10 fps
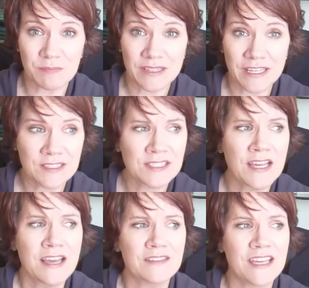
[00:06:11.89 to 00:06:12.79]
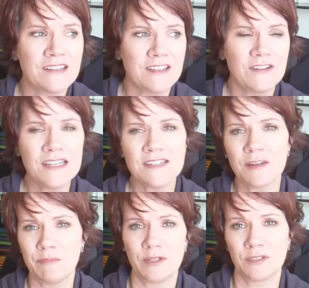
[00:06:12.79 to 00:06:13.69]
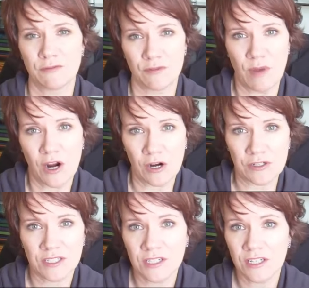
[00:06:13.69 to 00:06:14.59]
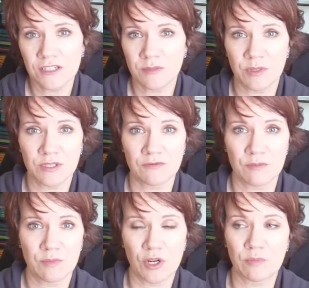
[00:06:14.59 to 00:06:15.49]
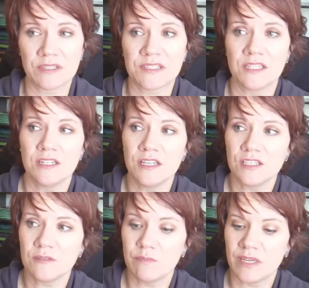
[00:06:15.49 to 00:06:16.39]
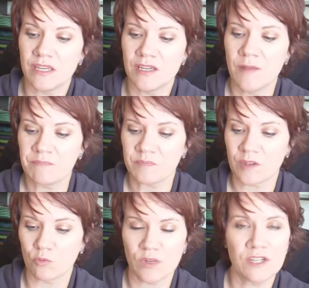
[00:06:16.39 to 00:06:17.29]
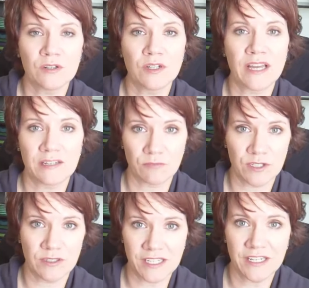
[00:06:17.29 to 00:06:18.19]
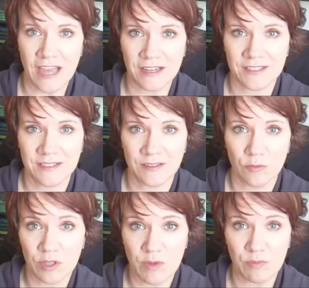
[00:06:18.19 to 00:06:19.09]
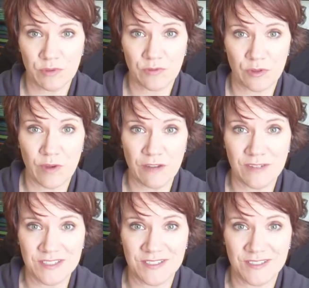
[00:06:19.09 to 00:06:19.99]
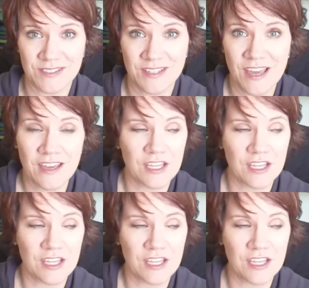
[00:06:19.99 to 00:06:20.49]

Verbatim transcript: in place, then you need to build it from heart and you need to build it from purpose and you need to be real and really connect with people for the right reasons.